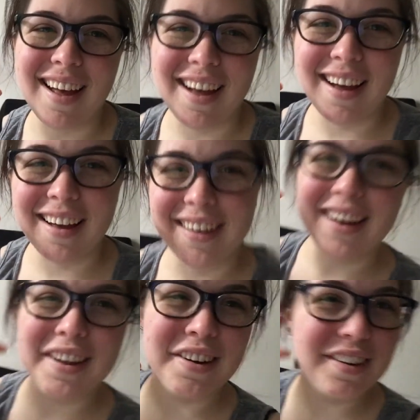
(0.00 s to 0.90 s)
I
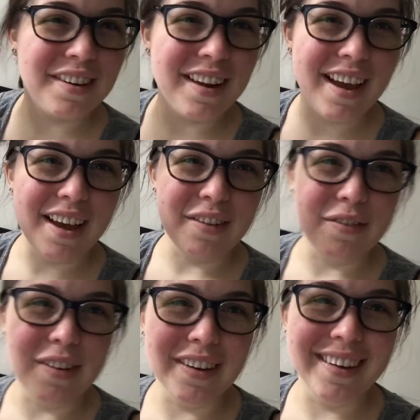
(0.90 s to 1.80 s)
kind of had a
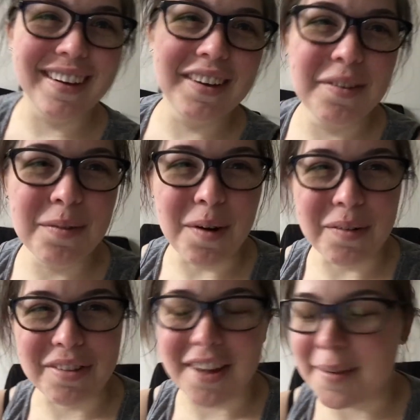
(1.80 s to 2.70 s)
feeling what
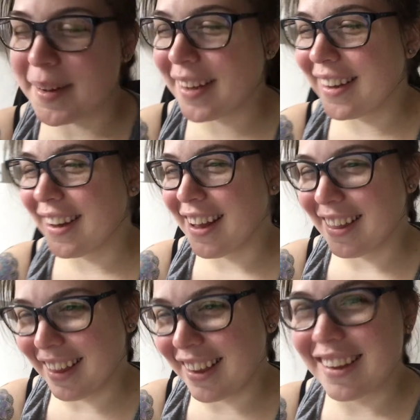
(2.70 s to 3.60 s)
was coming,
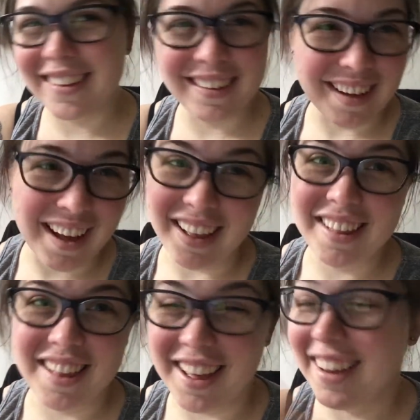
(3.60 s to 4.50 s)
like I
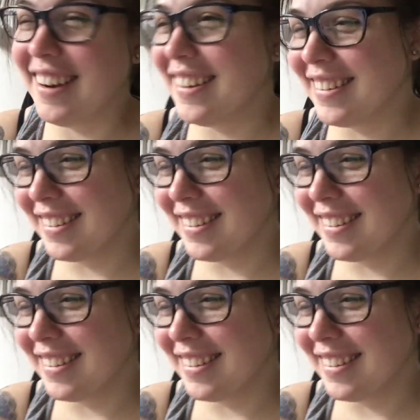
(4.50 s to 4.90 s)
said.